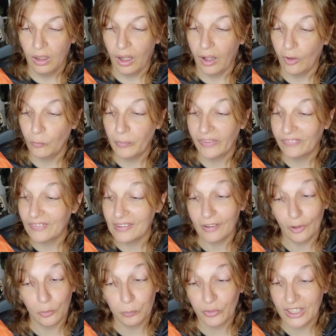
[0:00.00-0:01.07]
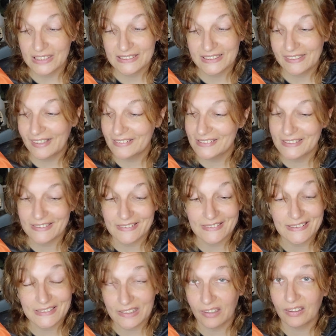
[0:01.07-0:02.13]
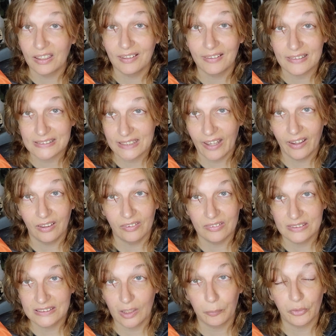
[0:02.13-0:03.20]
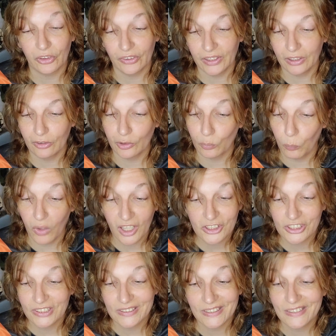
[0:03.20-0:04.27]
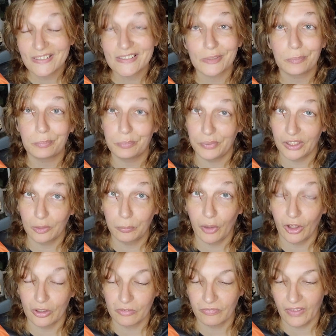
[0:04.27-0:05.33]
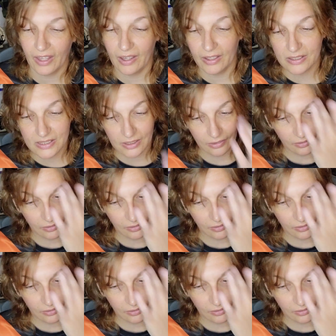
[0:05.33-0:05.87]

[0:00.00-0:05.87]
I'll bet the unprecedented sunny as hell summer here in Washington is a big part of that.